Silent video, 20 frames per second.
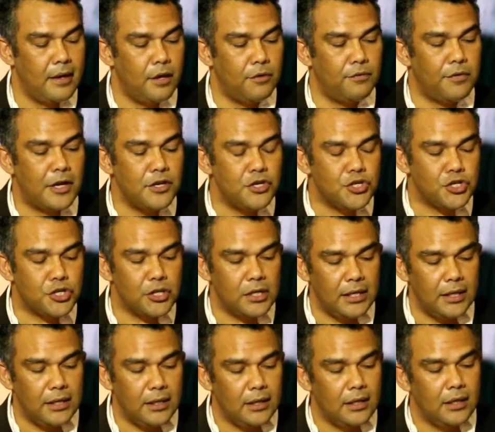
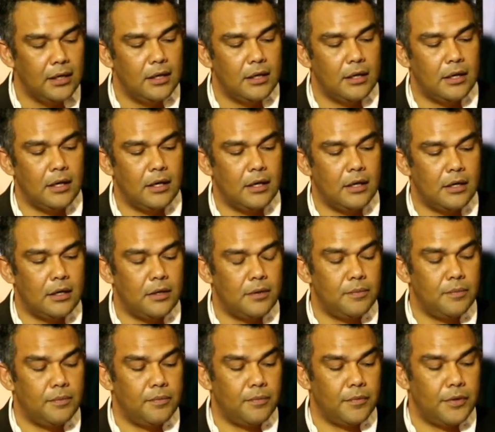eventually
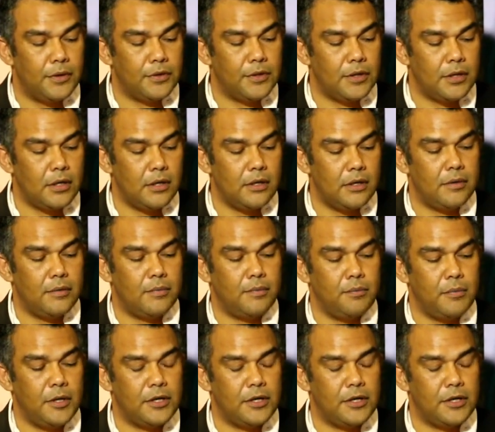um, the,